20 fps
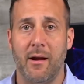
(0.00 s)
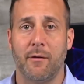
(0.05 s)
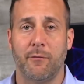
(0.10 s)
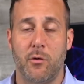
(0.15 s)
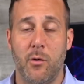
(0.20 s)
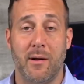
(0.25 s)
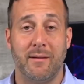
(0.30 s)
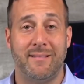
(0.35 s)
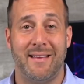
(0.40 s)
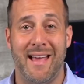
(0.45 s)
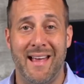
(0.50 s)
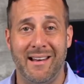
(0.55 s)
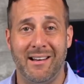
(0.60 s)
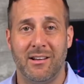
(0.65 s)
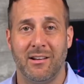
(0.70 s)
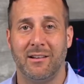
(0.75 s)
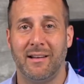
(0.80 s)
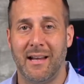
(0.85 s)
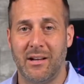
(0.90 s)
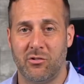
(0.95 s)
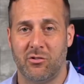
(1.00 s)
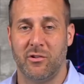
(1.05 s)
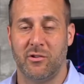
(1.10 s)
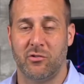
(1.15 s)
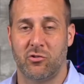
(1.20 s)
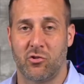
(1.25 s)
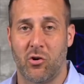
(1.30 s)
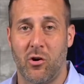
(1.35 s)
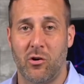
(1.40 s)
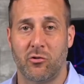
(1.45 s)
if you had 10 collections,
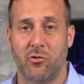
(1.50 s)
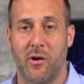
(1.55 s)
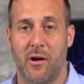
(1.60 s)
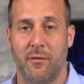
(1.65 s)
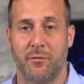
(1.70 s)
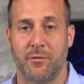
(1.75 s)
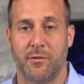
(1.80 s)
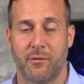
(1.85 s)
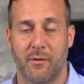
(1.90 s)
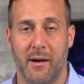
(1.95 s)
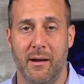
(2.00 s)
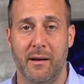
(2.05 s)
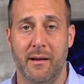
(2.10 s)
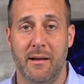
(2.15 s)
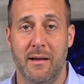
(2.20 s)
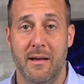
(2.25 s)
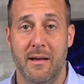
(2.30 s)
charge-offs, right?